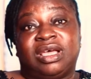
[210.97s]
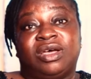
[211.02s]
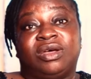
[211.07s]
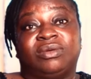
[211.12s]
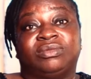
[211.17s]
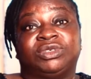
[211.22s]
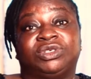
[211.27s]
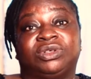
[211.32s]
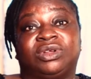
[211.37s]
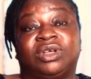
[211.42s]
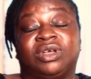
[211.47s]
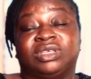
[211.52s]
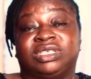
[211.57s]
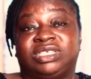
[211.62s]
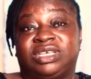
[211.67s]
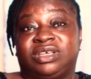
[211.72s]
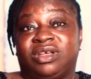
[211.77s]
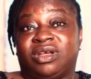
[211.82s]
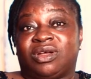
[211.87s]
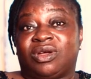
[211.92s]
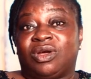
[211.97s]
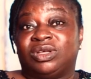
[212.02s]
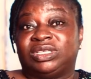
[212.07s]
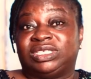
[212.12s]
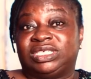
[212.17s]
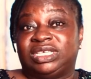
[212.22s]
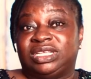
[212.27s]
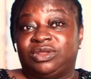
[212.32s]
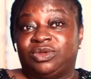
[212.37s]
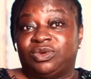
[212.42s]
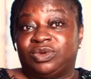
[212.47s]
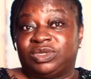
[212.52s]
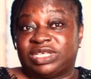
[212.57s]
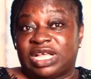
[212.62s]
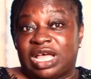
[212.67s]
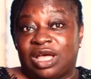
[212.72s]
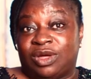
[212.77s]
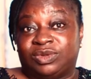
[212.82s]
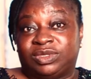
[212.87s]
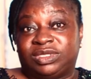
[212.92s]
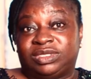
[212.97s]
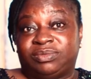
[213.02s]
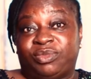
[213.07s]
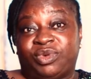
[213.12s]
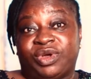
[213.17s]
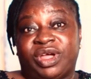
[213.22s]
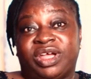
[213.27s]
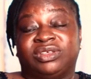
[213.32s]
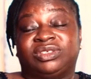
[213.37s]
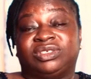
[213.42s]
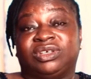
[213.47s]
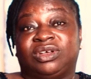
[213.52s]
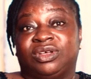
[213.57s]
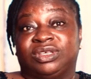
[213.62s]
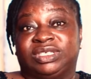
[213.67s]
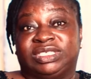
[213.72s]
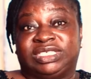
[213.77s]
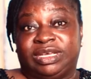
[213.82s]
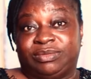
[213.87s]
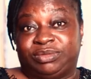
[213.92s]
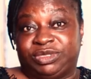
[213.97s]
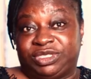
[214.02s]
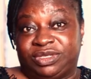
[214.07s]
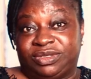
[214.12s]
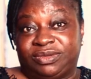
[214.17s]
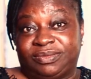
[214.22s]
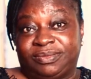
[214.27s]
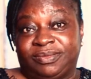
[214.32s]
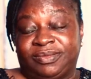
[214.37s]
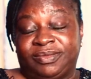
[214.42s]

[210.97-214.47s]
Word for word: um, should consider cutting those out prior to conception,